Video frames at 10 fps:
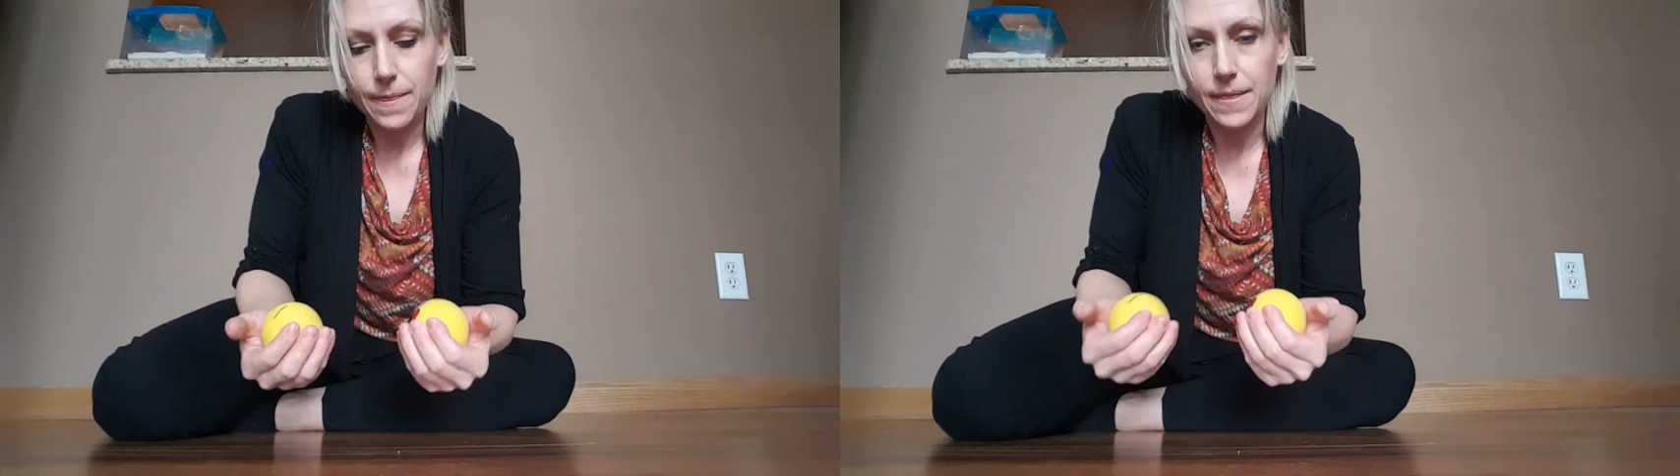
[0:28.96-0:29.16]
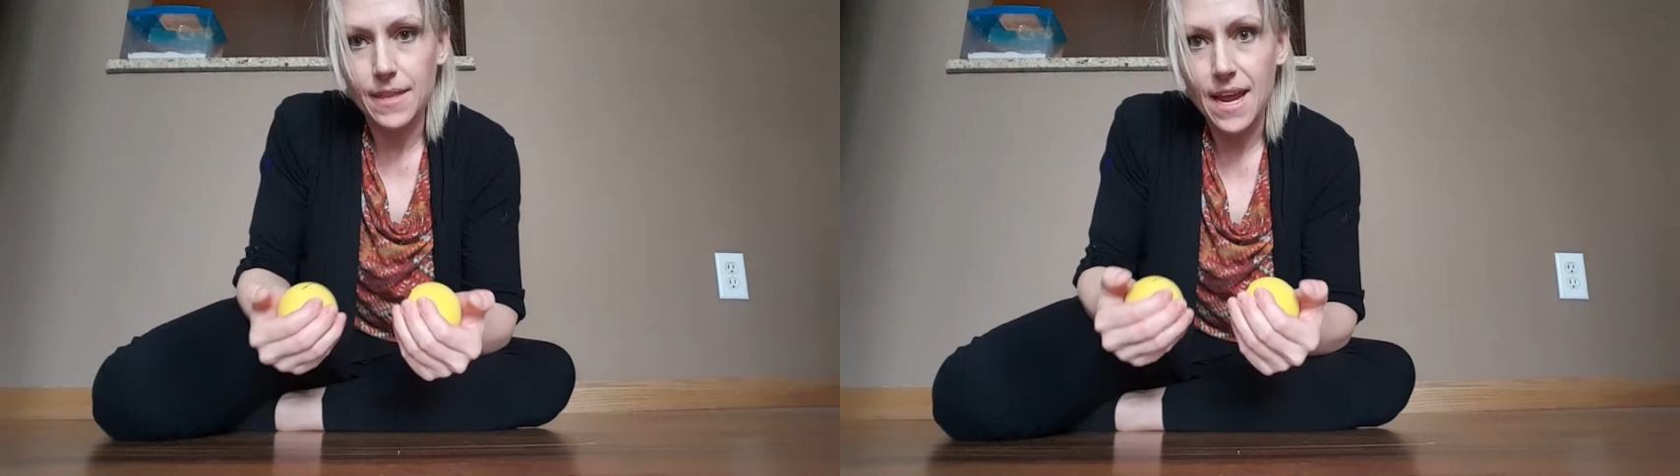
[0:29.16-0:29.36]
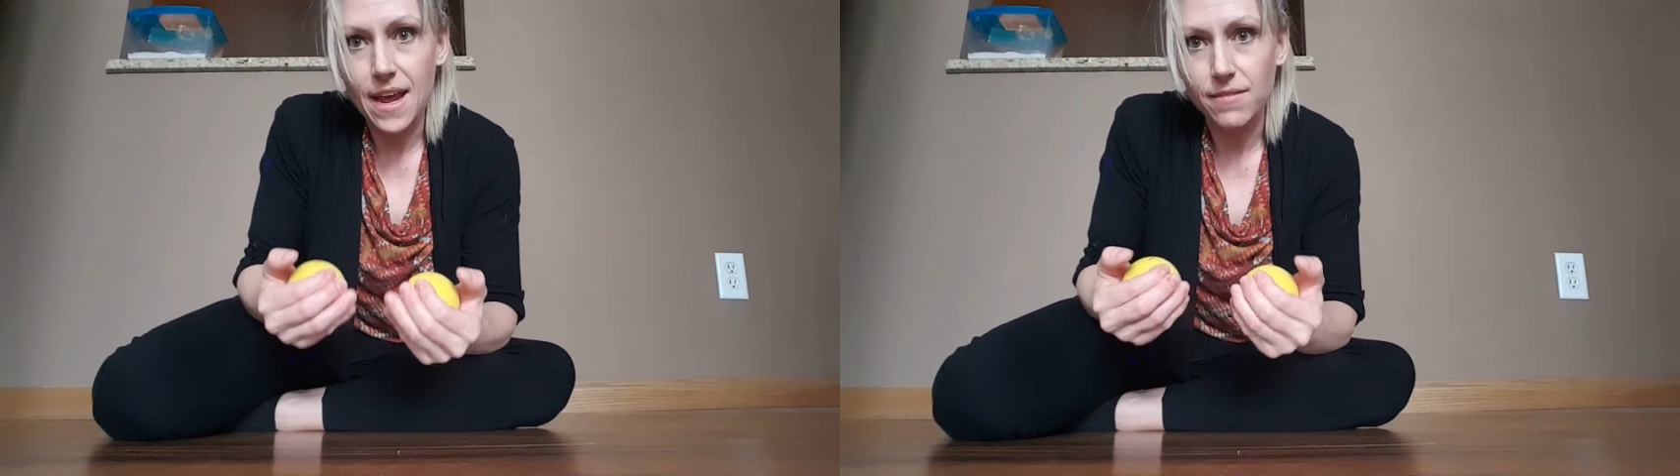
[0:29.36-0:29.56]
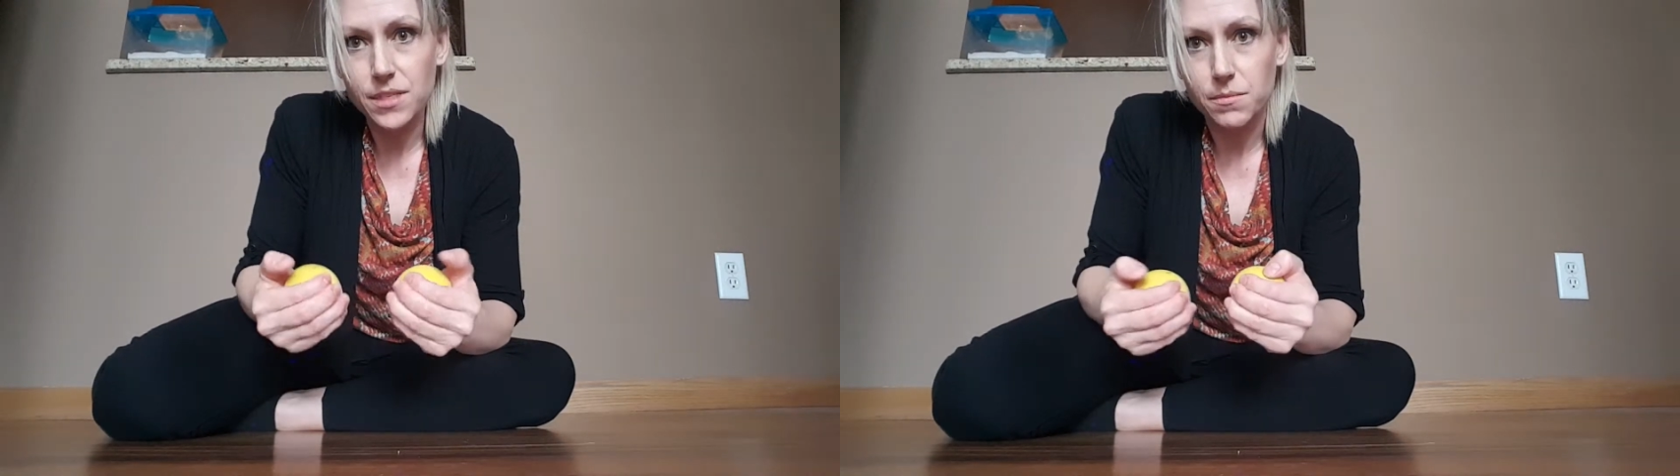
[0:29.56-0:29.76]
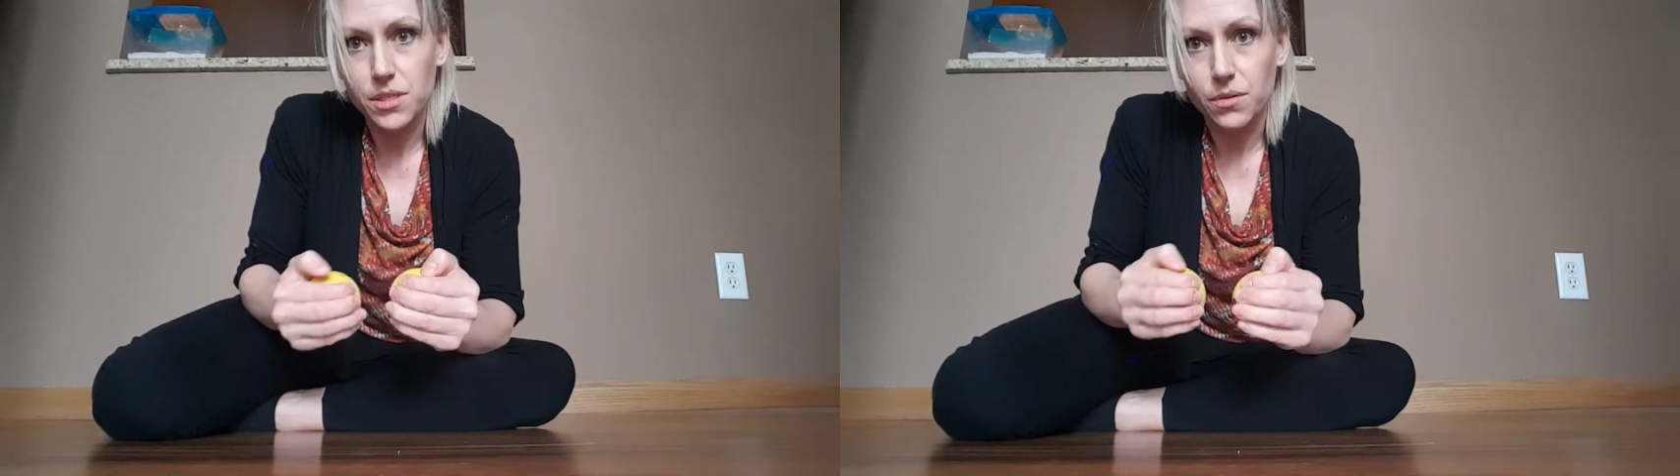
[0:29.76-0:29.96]
They have
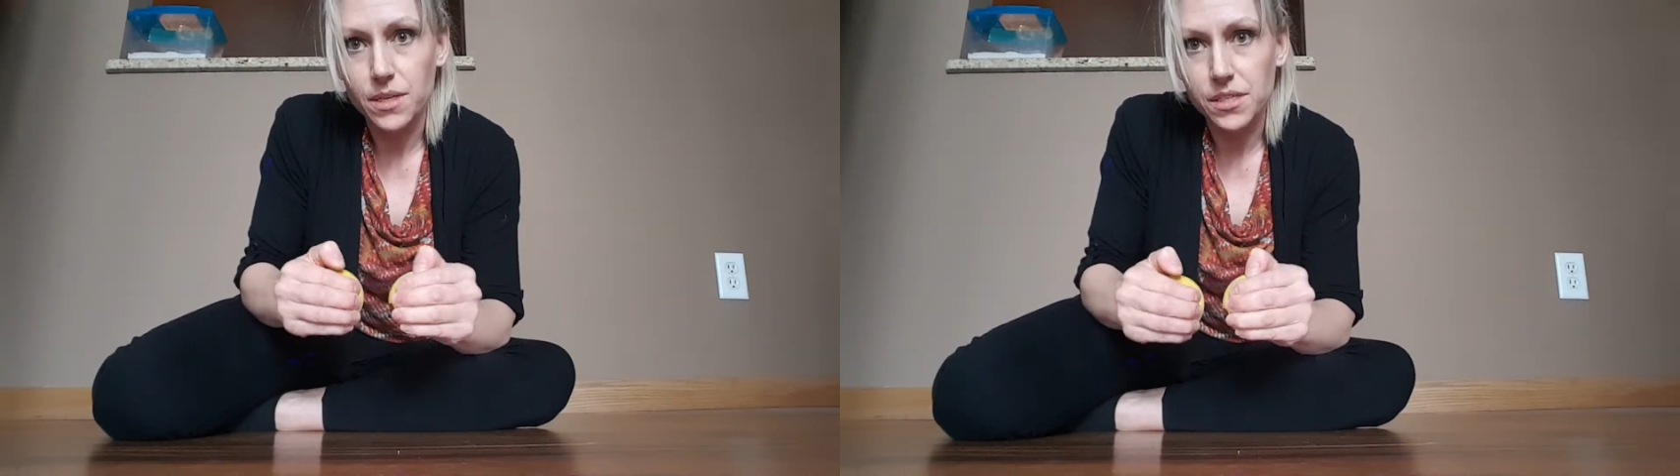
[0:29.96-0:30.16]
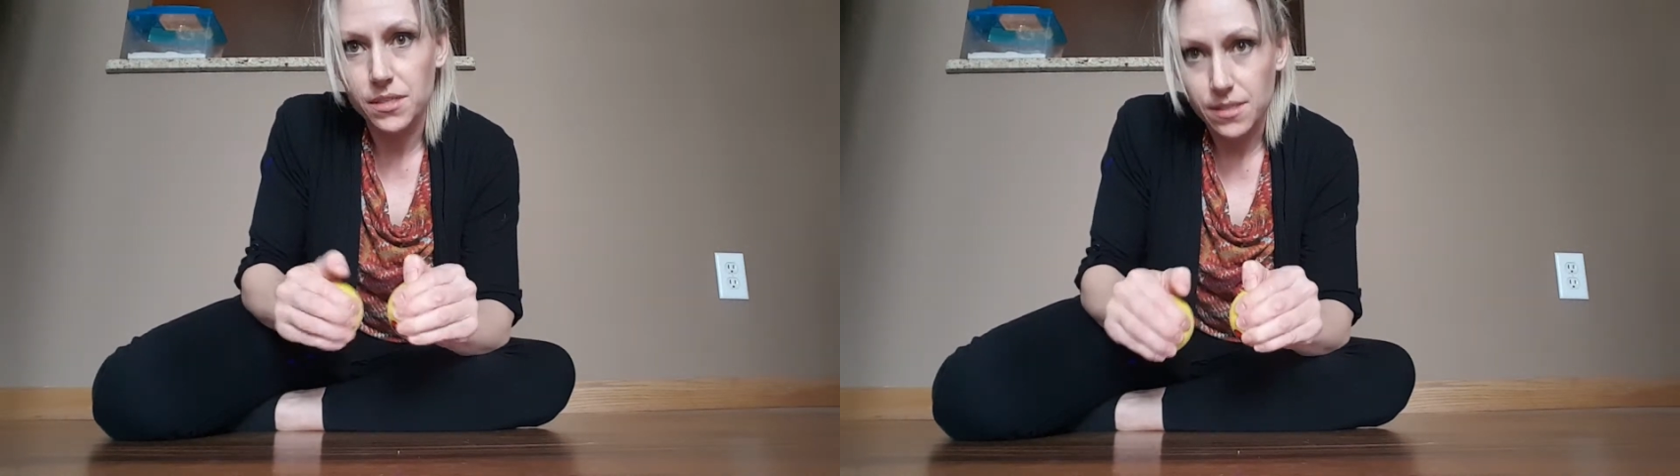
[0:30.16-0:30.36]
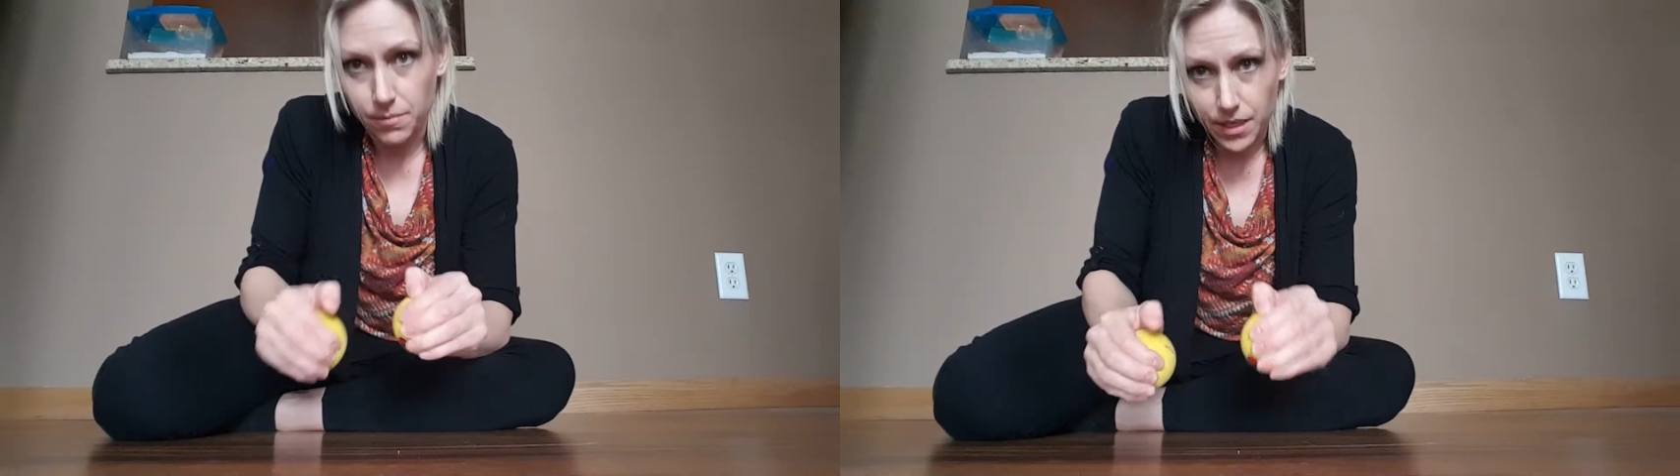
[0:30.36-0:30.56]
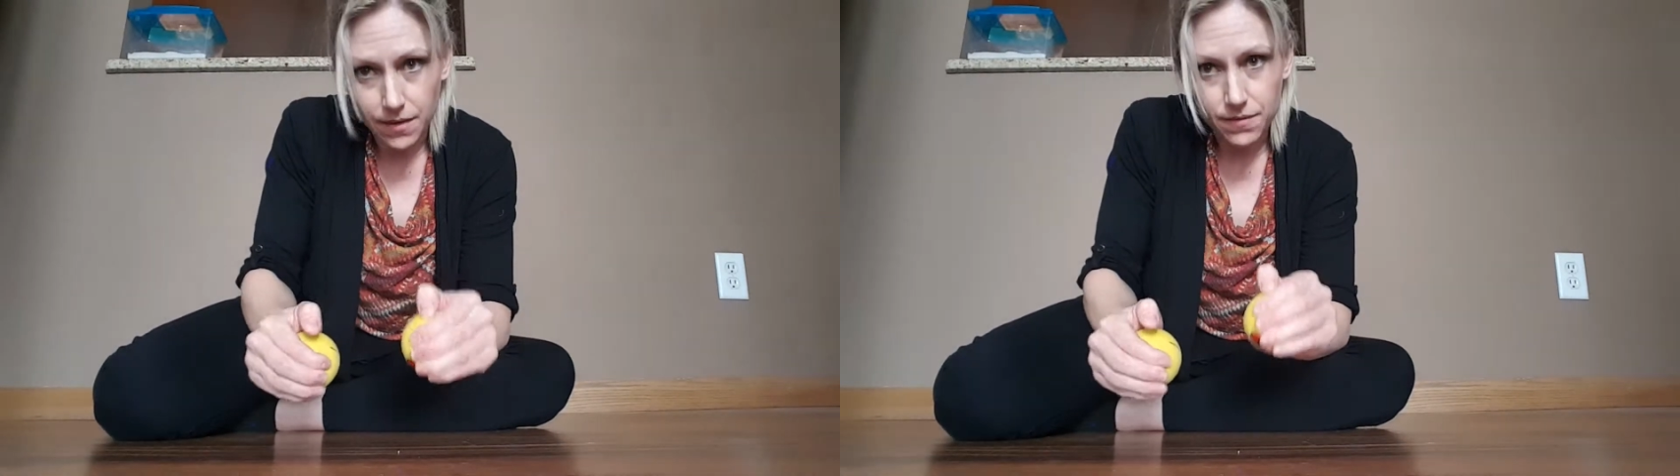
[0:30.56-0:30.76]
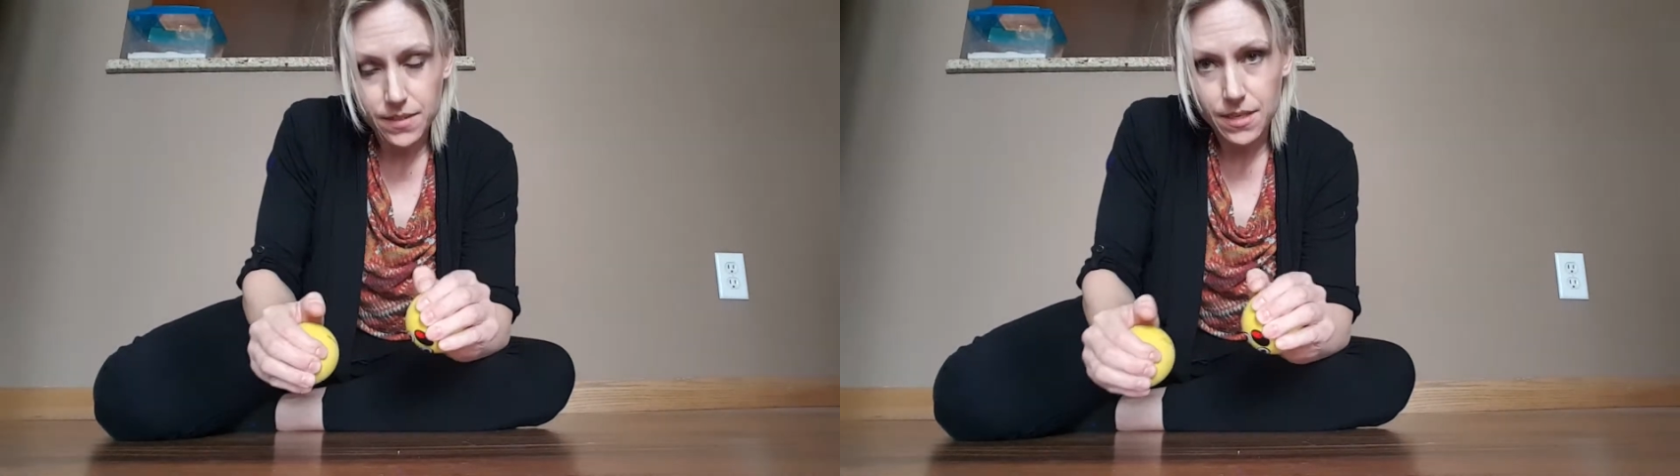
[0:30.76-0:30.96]
some squish and some
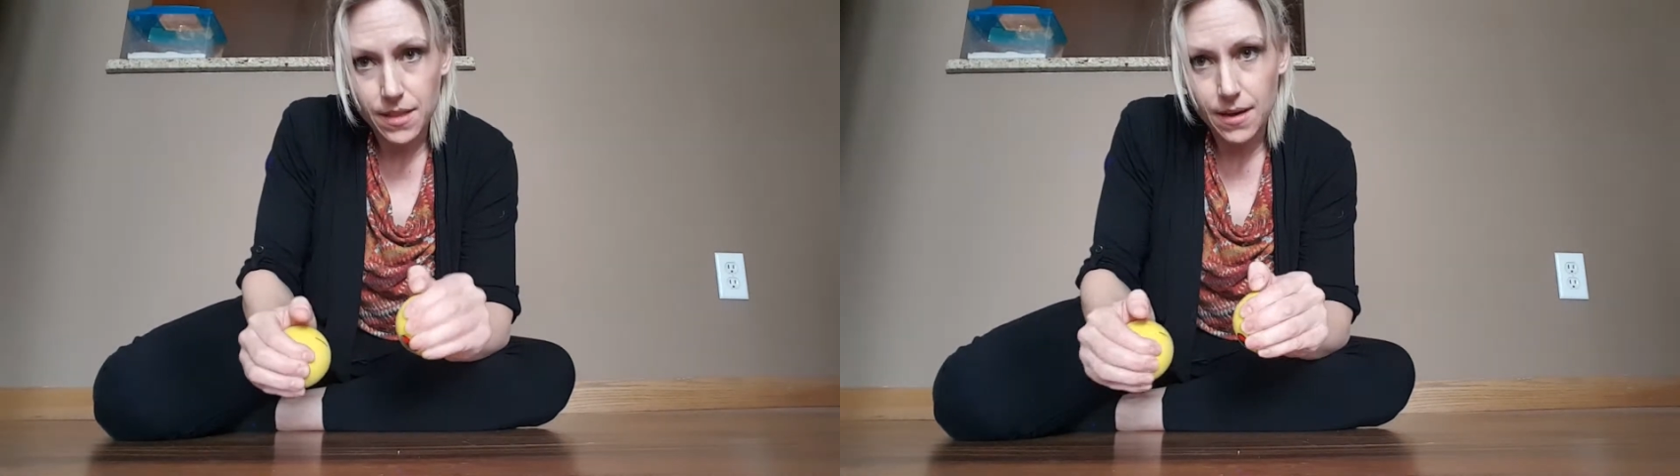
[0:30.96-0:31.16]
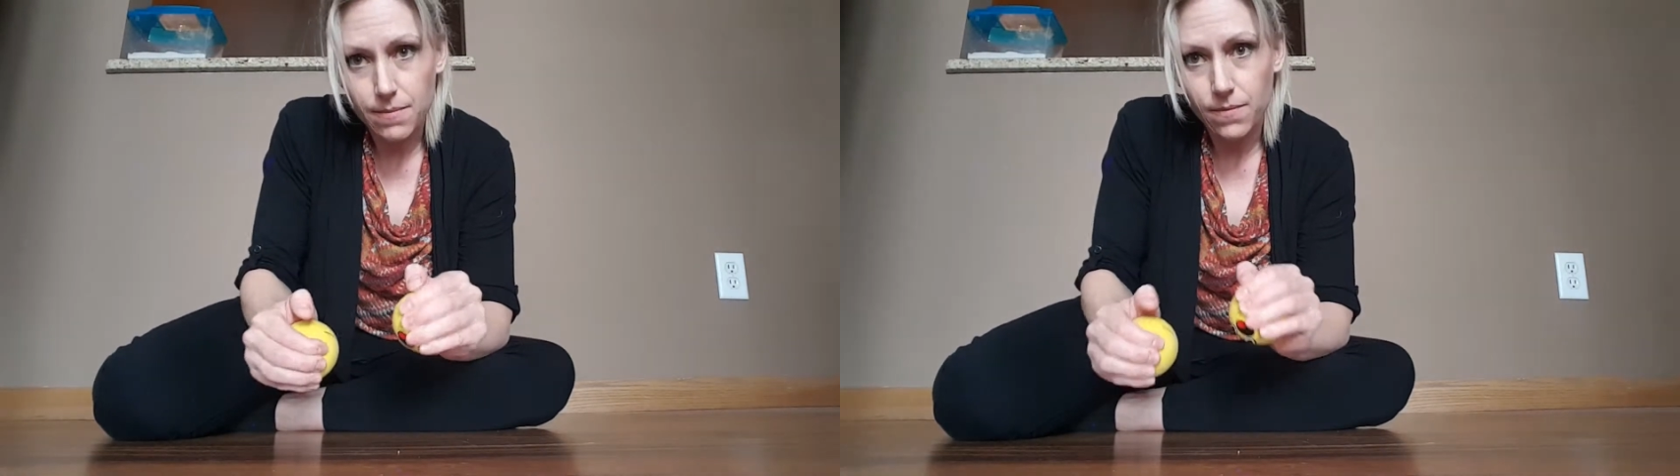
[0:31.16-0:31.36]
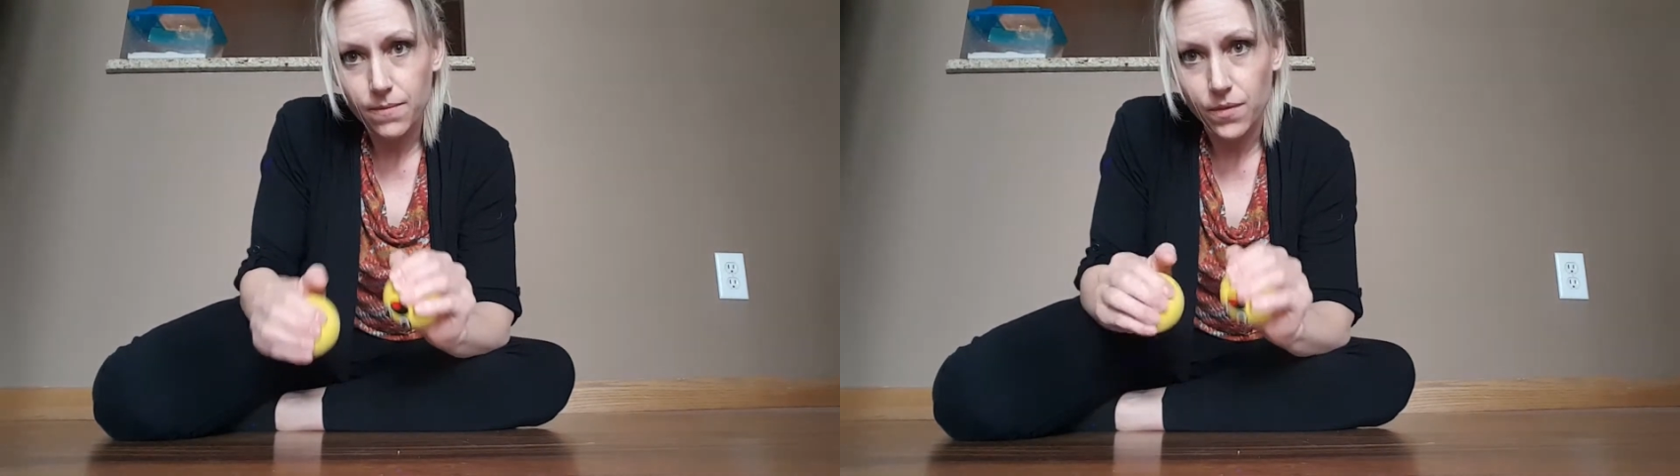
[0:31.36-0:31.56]
give to them